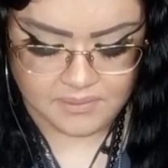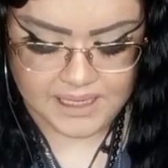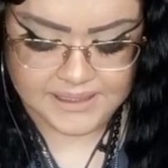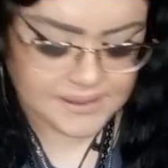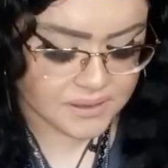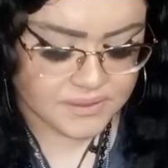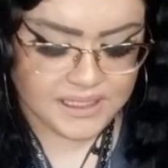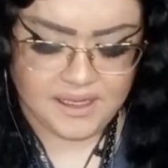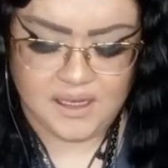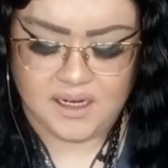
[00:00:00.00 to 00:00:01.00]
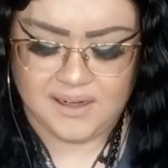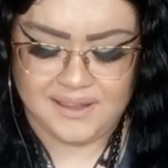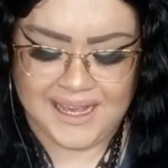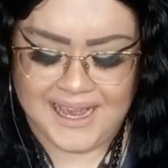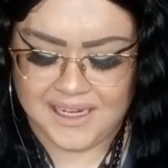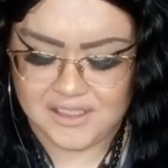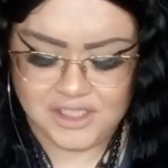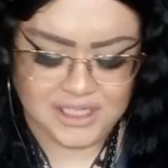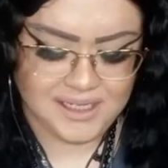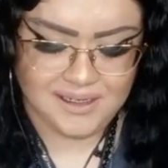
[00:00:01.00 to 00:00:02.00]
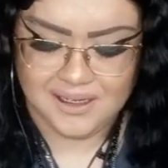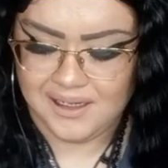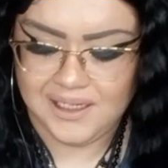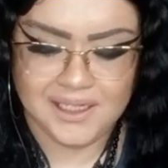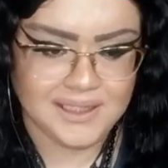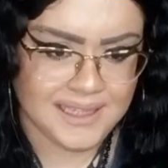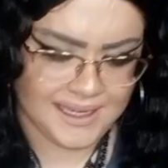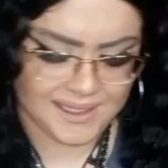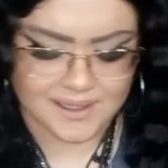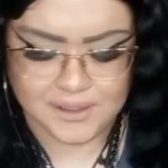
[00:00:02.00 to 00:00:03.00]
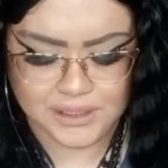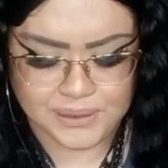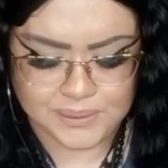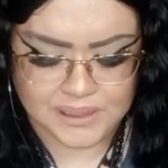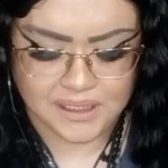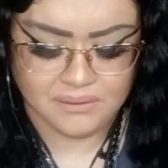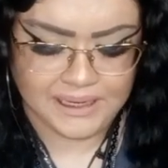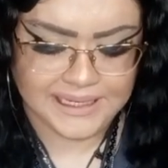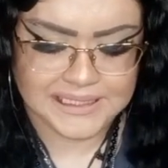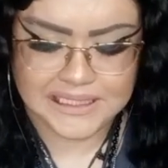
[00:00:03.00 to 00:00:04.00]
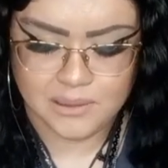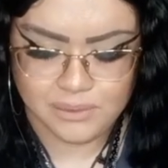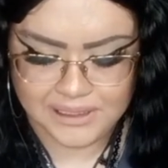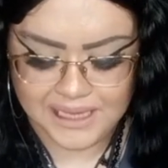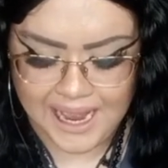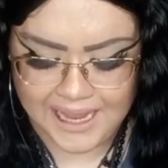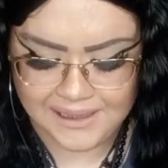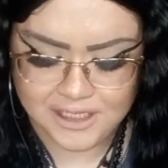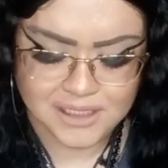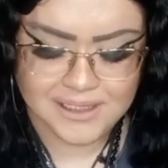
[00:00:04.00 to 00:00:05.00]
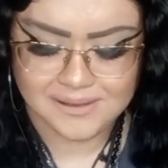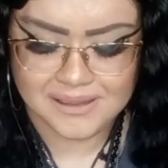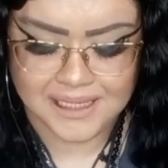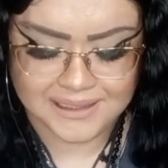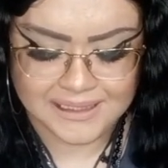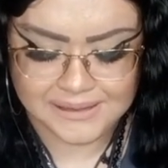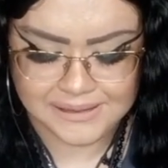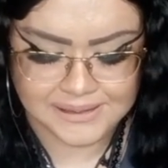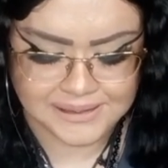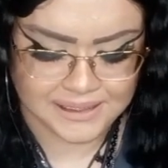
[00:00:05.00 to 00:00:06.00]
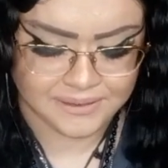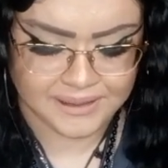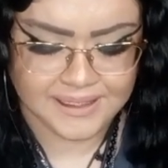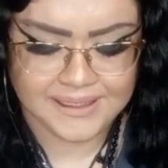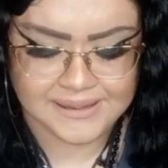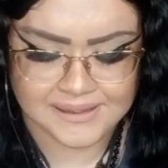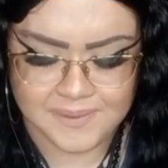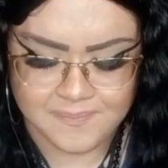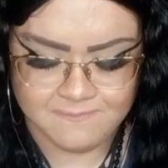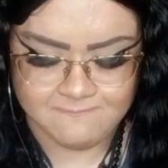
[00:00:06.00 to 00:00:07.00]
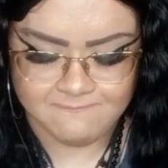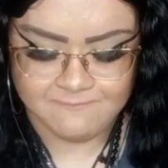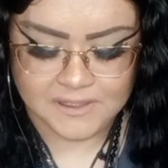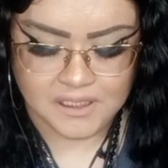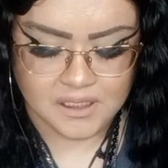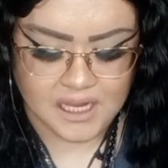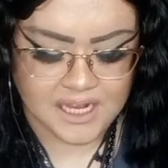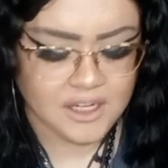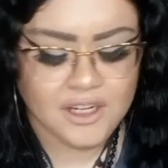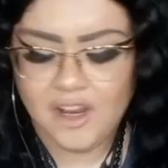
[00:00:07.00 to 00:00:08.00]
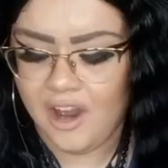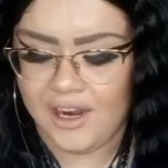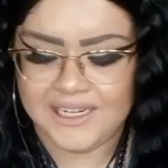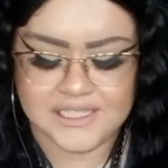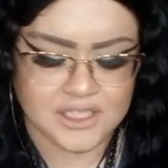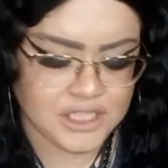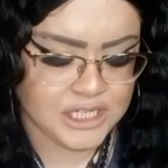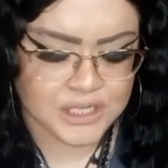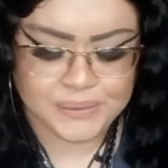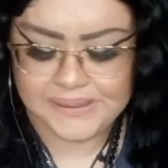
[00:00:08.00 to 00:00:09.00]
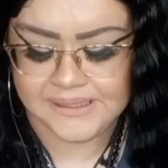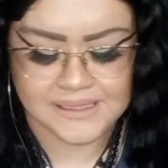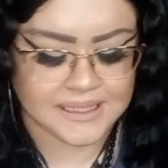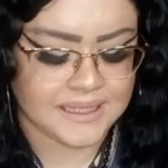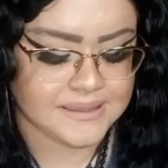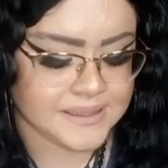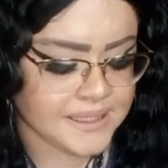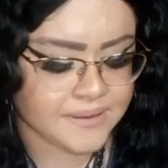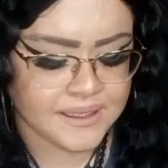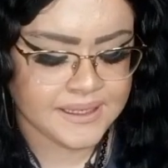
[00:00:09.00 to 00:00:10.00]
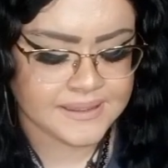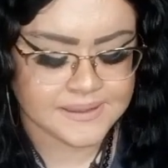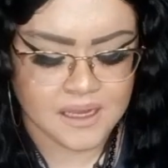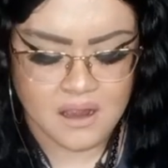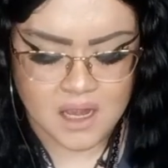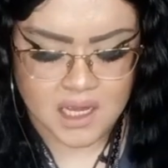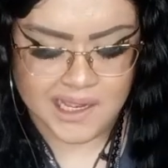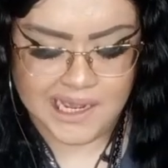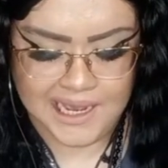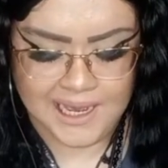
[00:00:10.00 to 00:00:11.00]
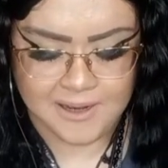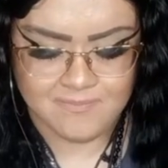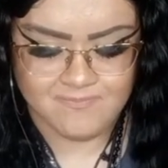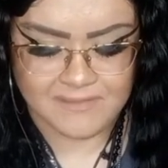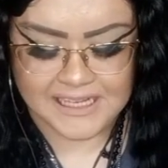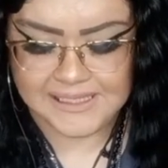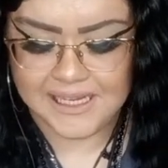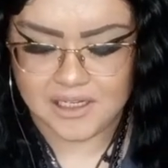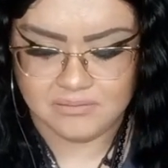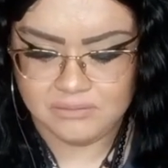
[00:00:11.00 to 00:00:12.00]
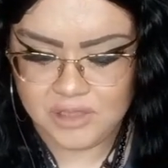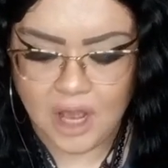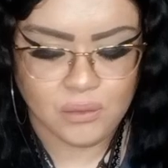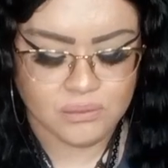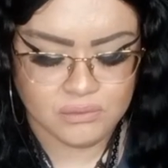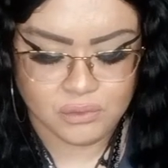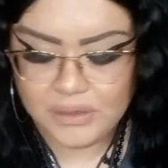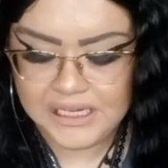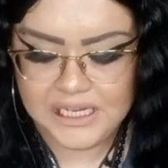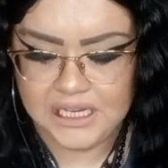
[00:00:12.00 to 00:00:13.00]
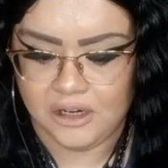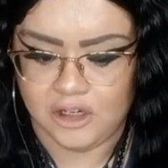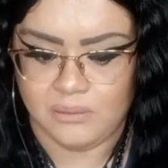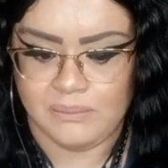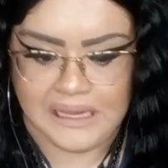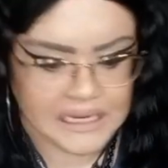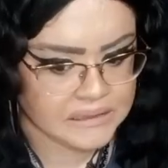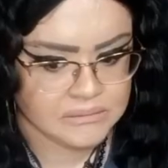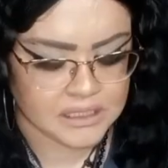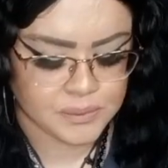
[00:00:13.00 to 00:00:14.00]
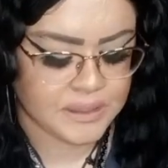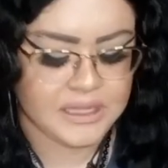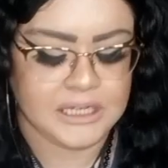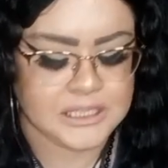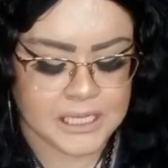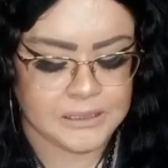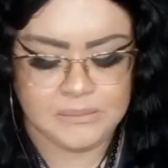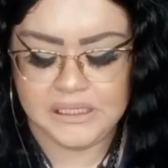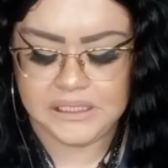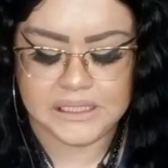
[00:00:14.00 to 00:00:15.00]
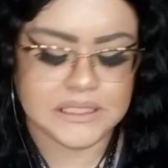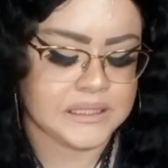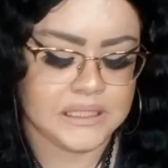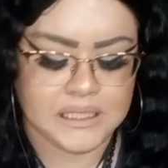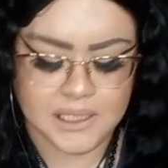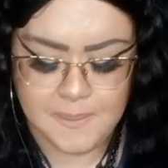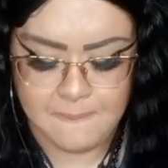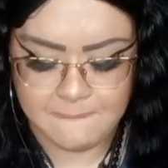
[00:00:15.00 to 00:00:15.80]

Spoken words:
It says right here that she could like the dude, right? But allegedly it's nothing serious. In her heart, she knows it's nothing serious. It's like not really her man. That's what they're telling me allegedly here.